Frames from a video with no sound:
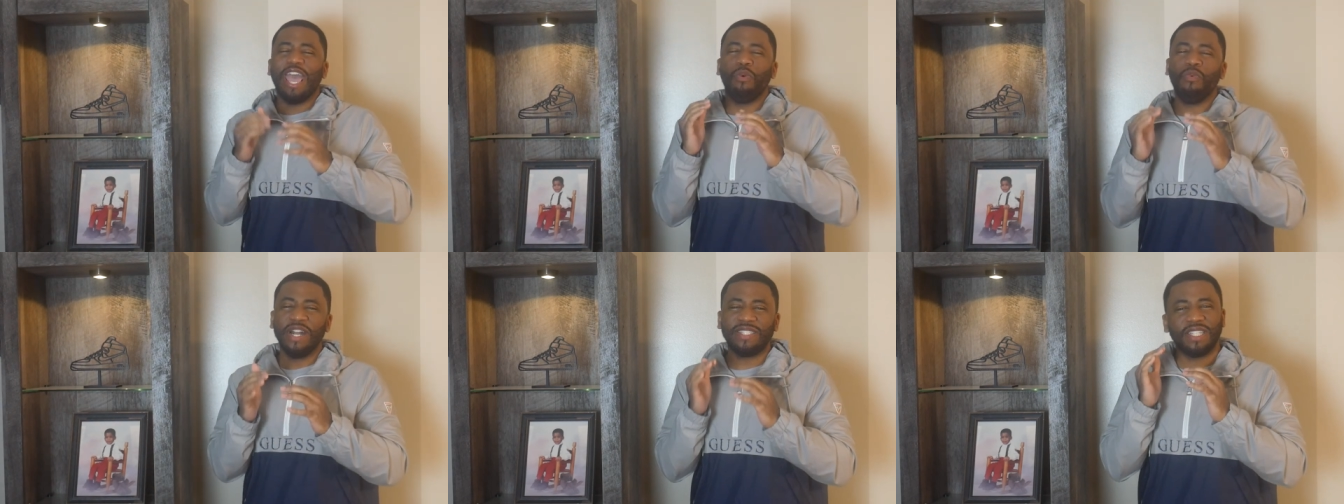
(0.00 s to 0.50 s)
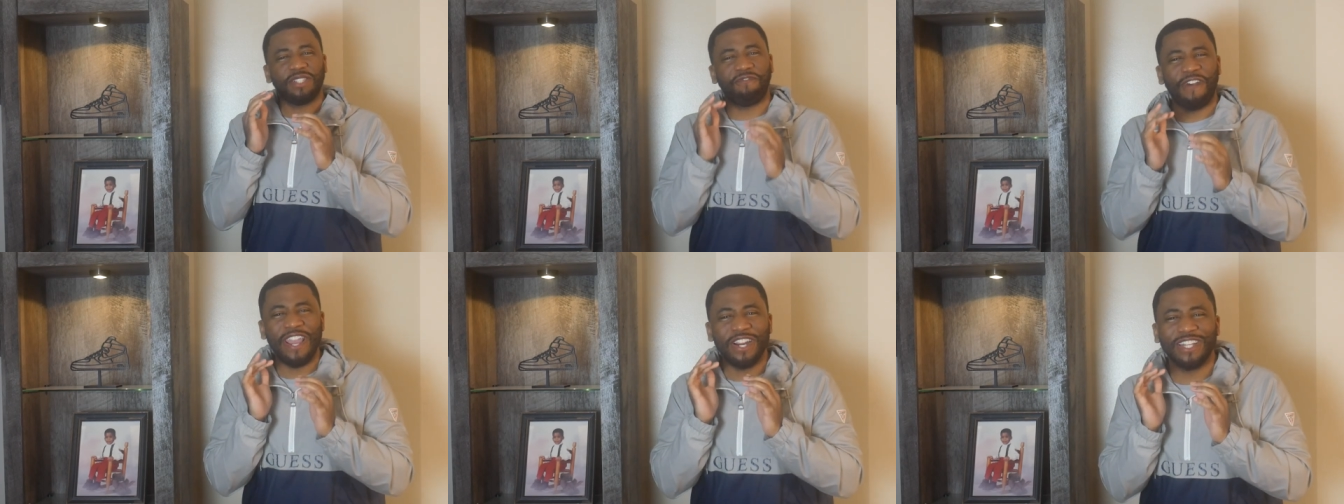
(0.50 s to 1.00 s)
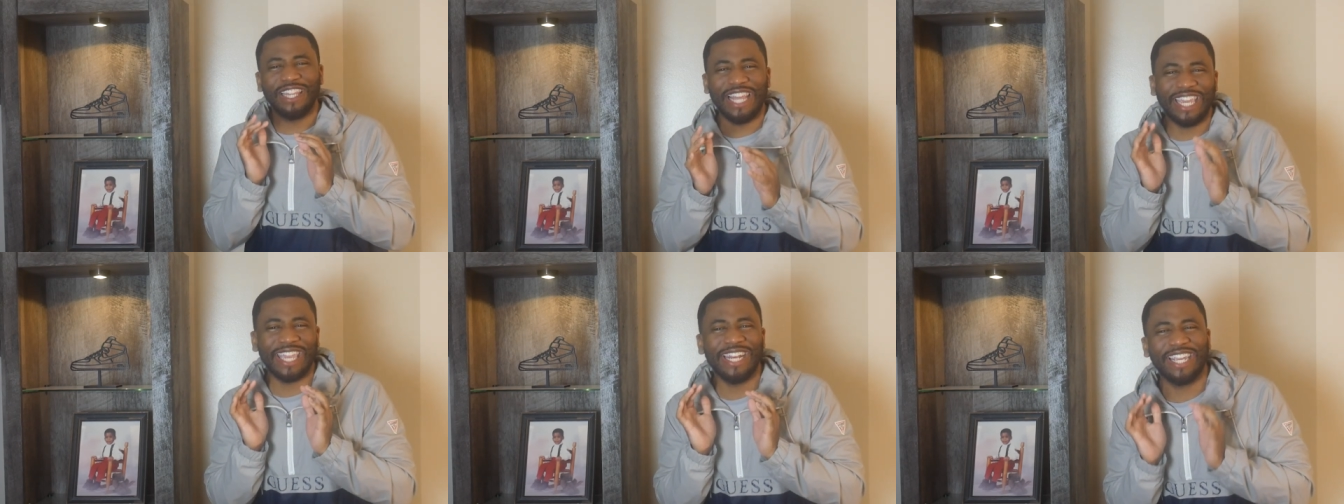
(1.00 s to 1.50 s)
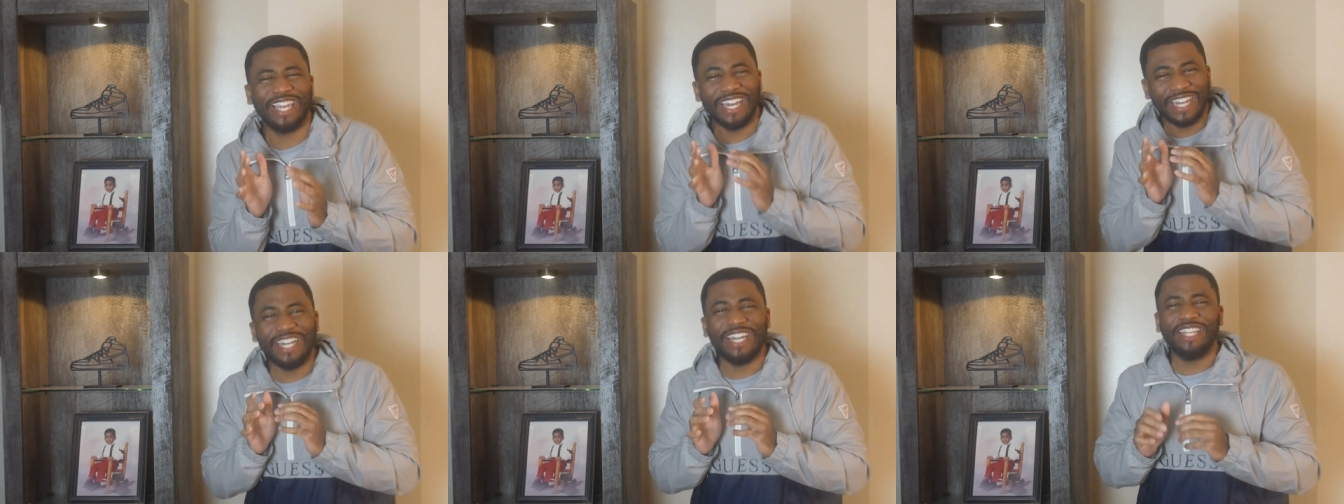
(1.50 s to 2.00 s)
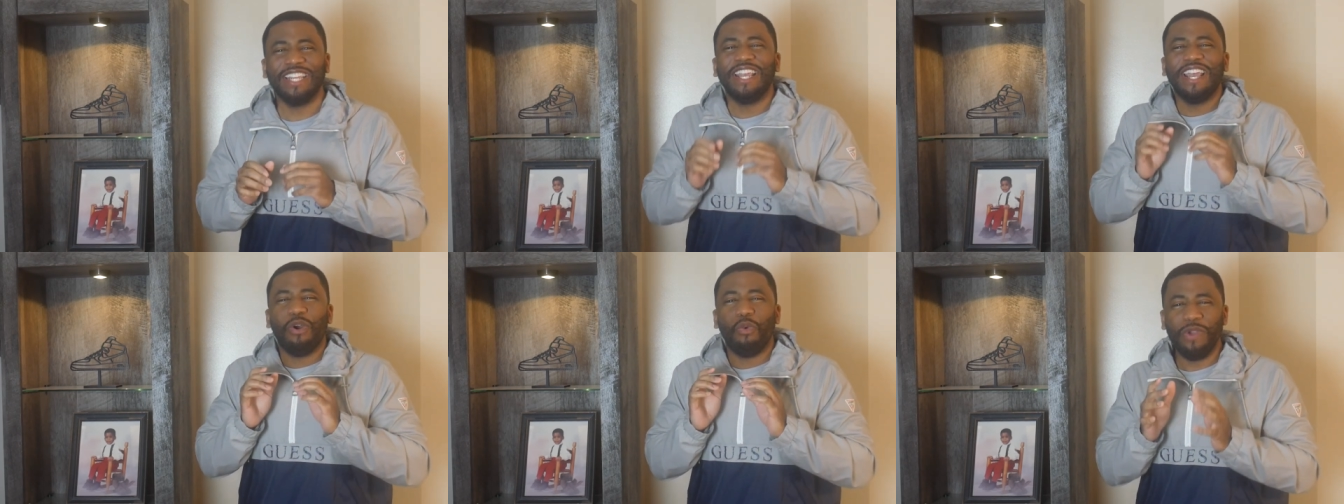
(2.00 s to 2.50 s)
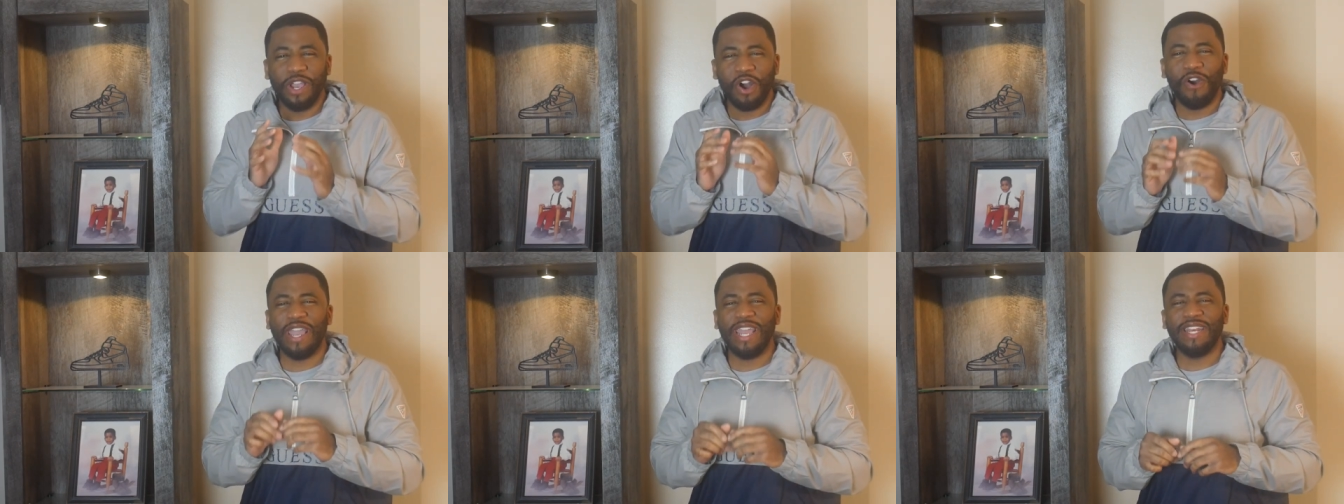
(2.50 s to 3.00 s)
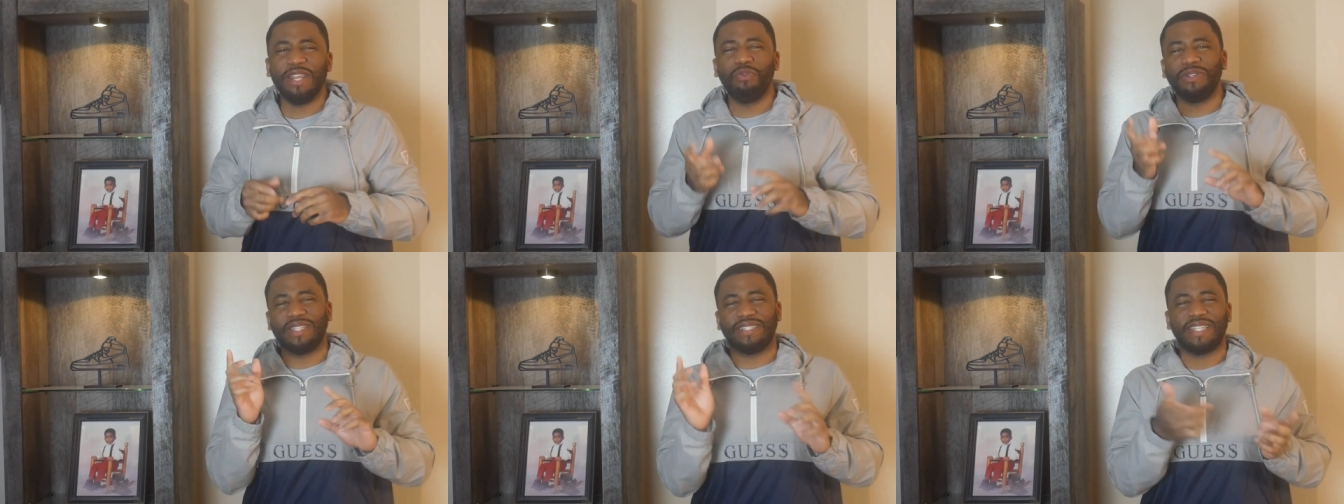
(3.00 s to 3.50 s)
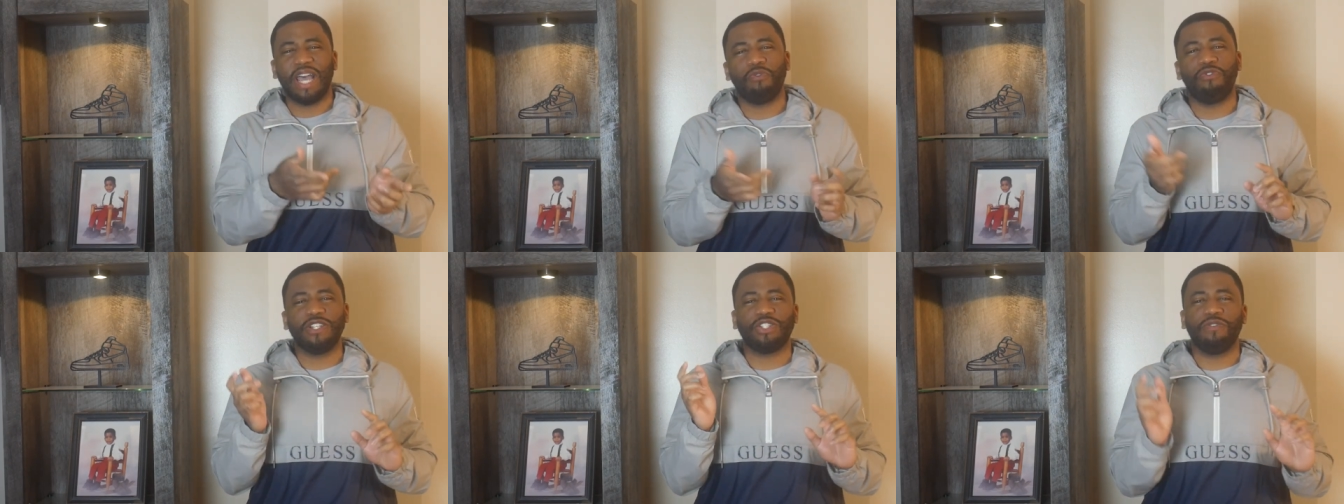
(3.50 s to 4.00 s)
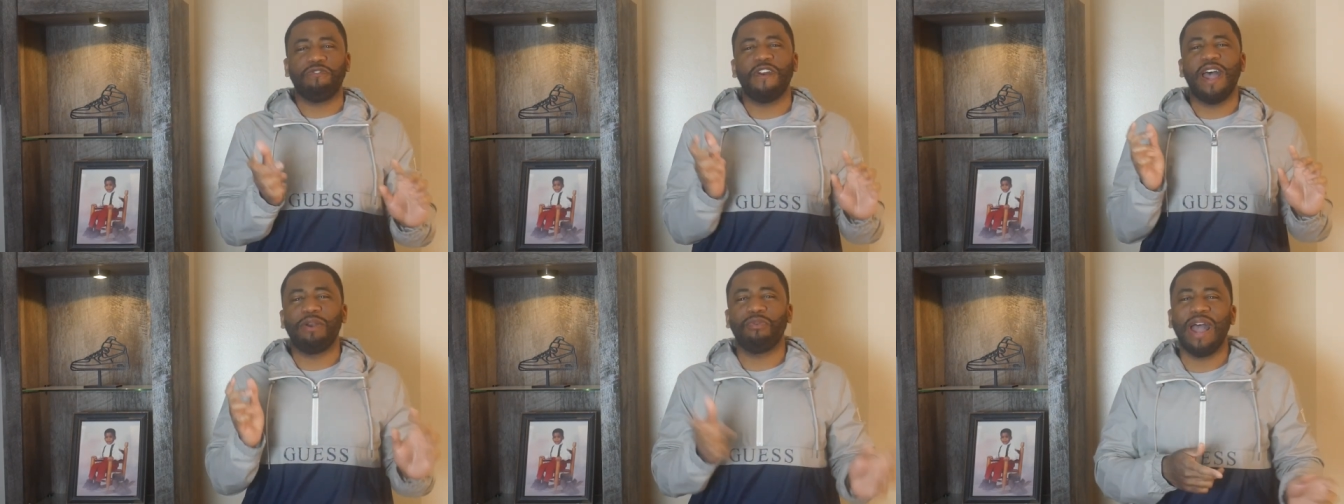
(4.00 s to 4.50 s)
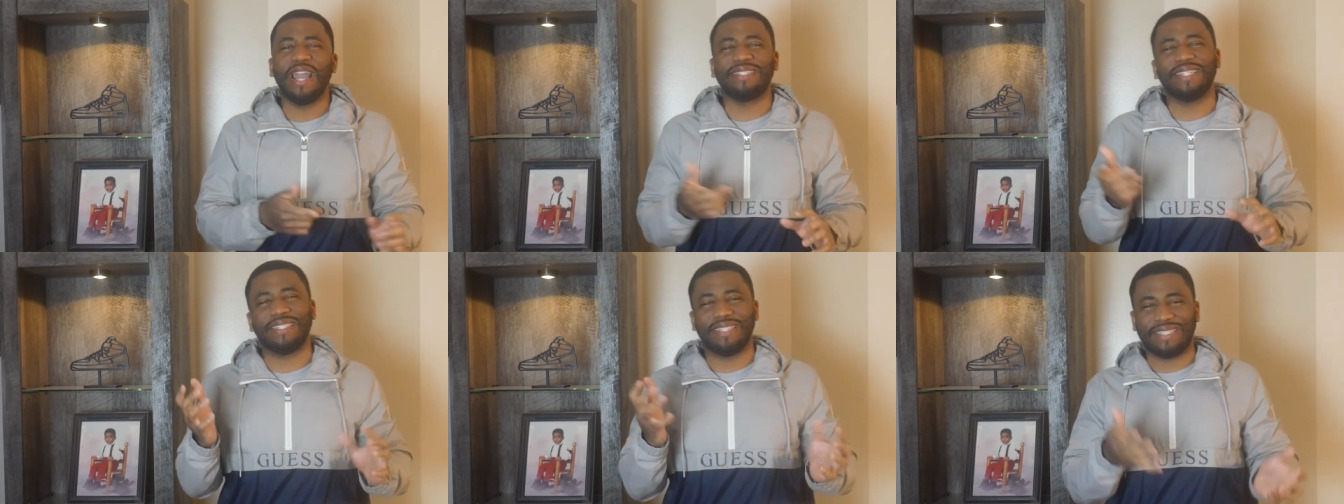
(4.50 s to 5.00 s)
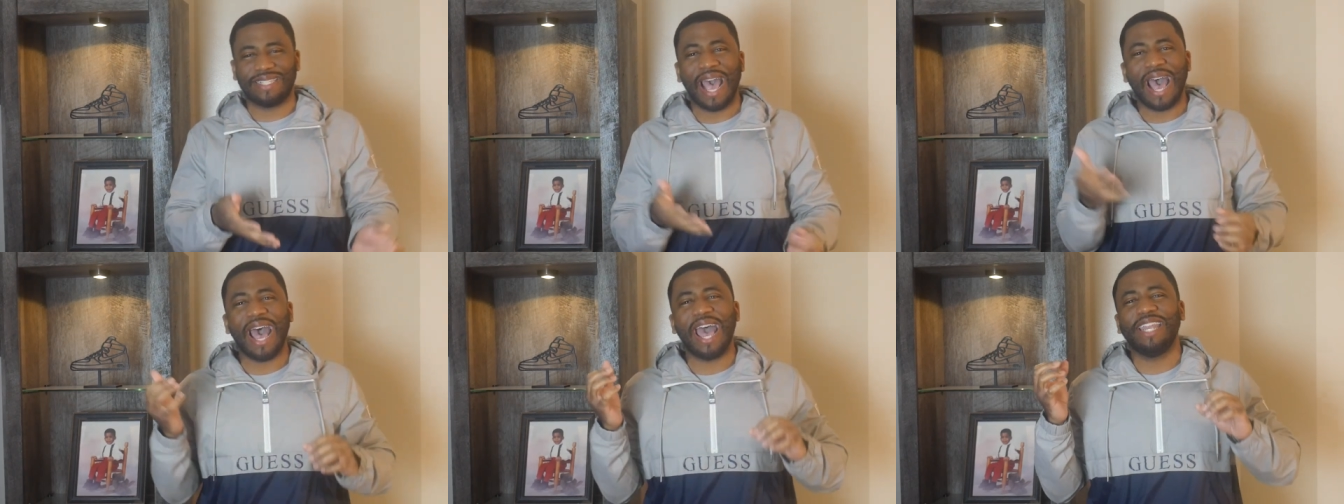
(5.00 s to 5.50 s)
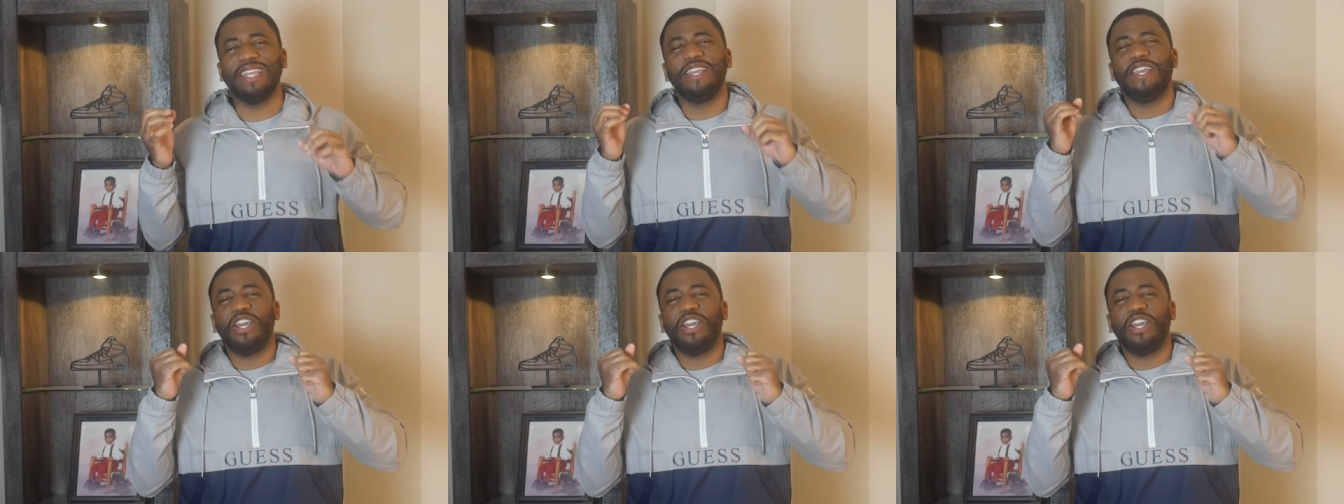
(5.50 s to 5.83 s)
And once it's finger looking good, we're gonna end it with the Southwestern fried rice as a side.